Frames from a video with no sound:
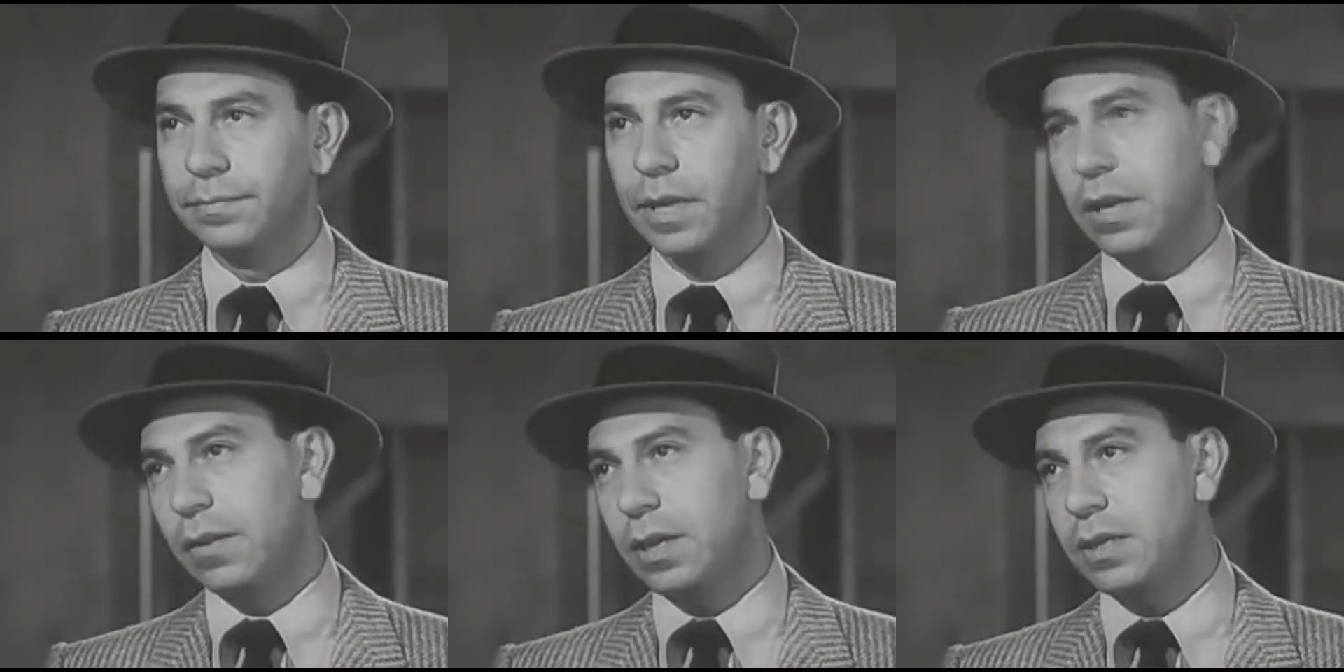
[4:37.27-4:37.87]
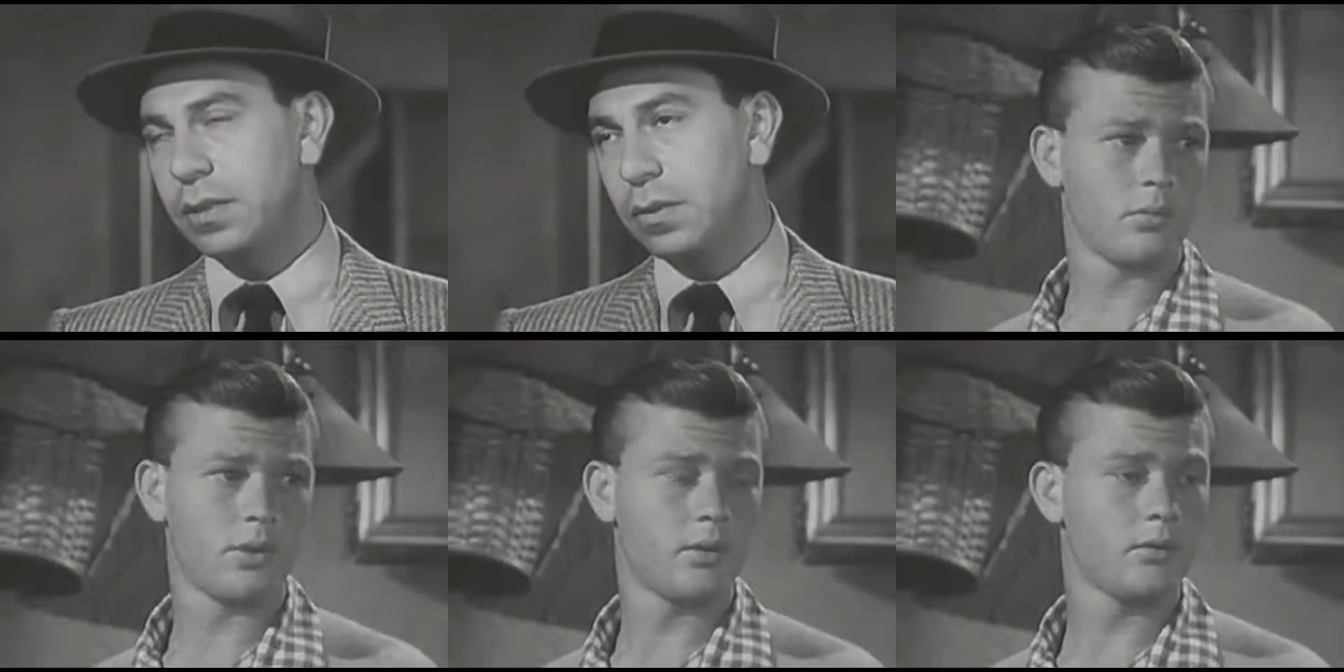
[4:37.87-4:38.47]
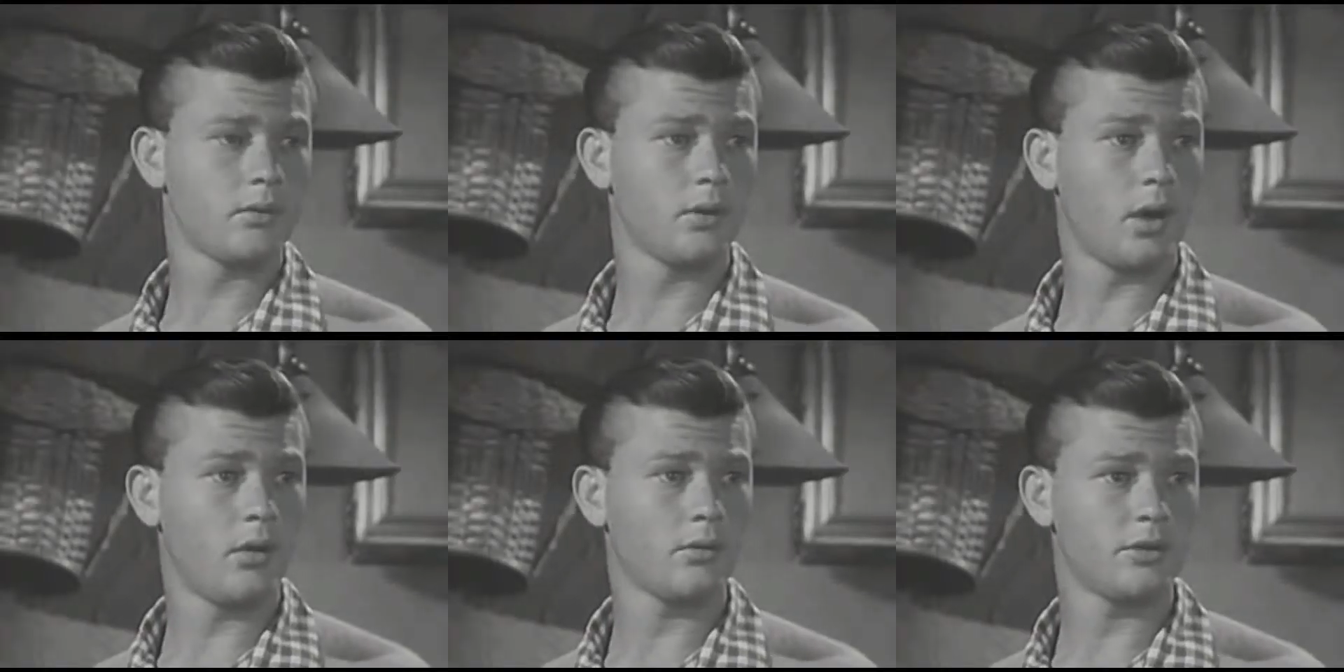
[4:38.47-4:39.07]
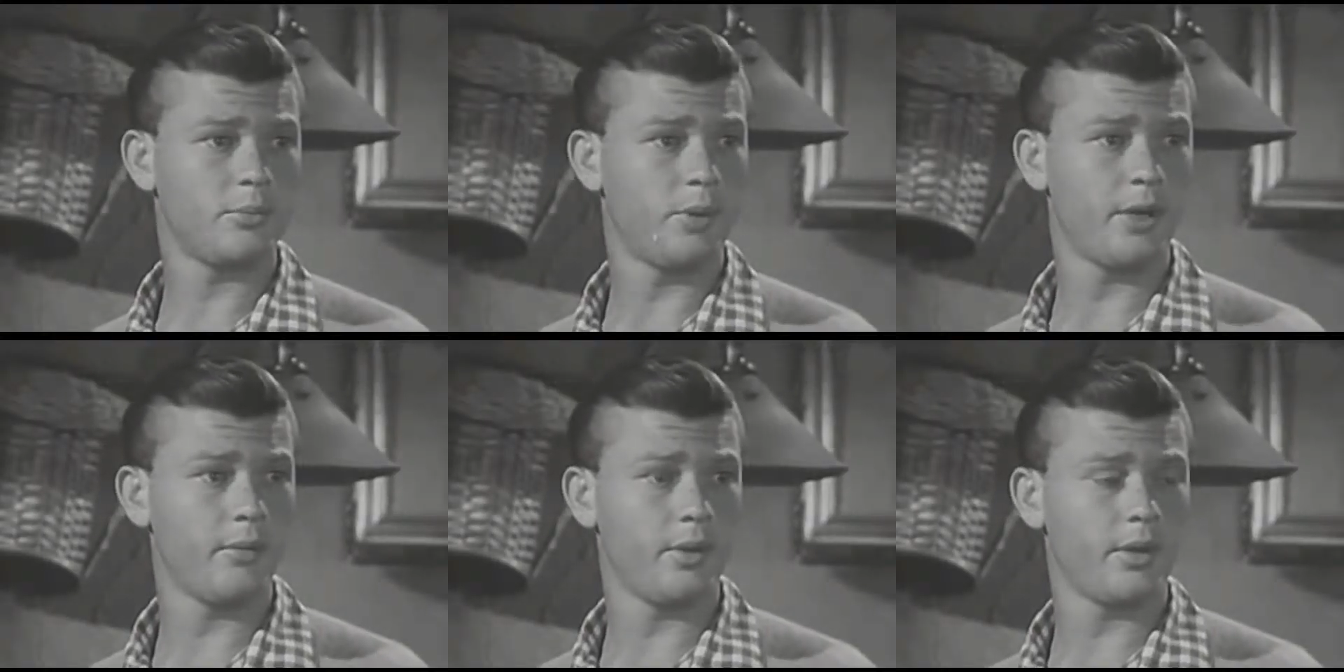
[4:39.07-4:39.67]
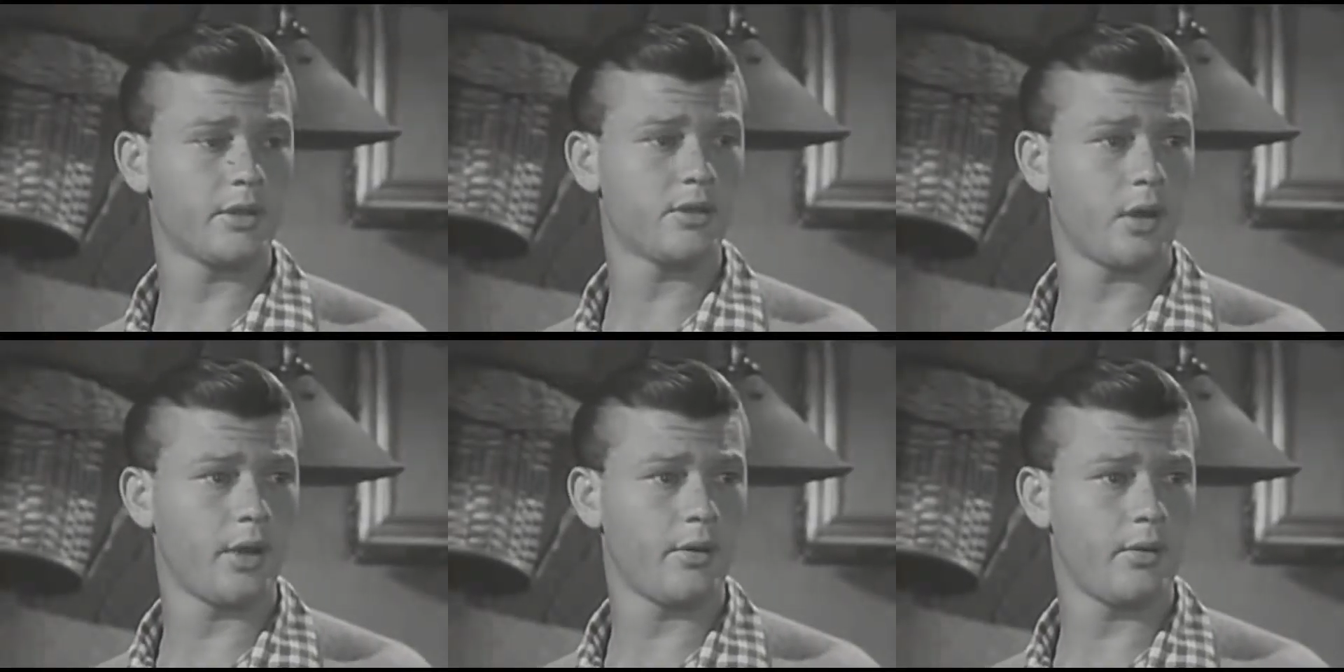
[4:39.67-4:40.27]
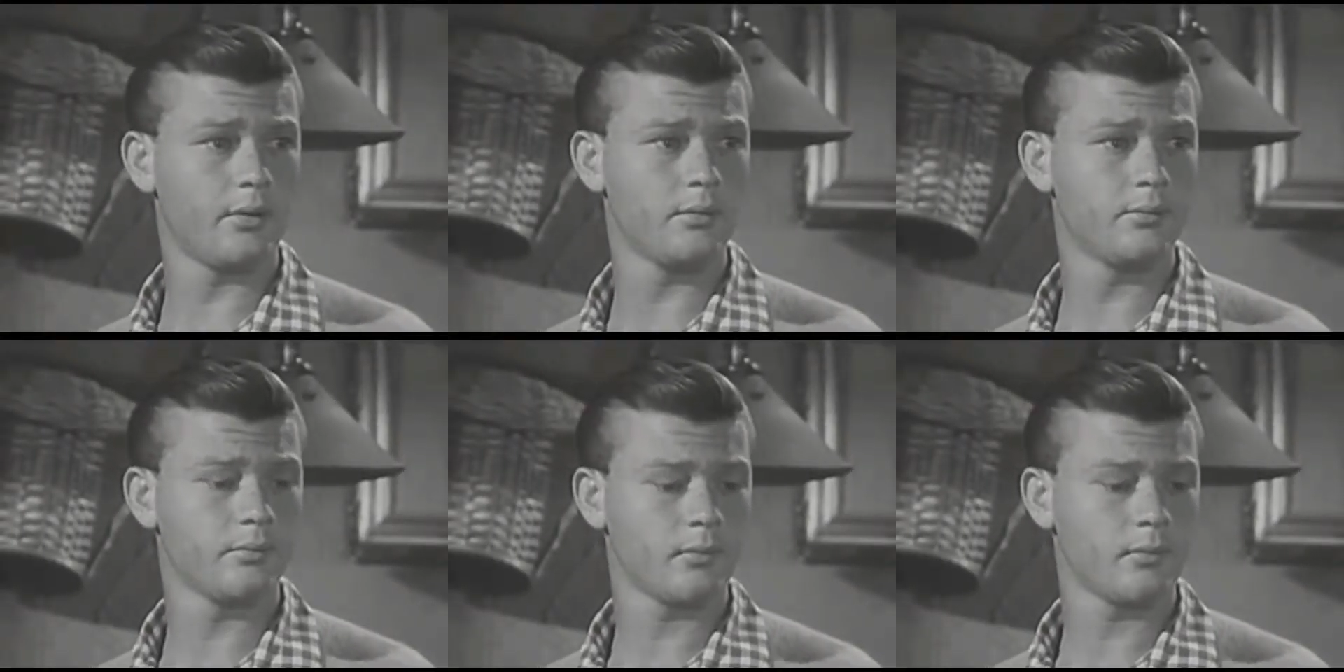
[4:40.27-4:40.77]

Any other kids in school, I mean? No, just Bud and me, that's all I know.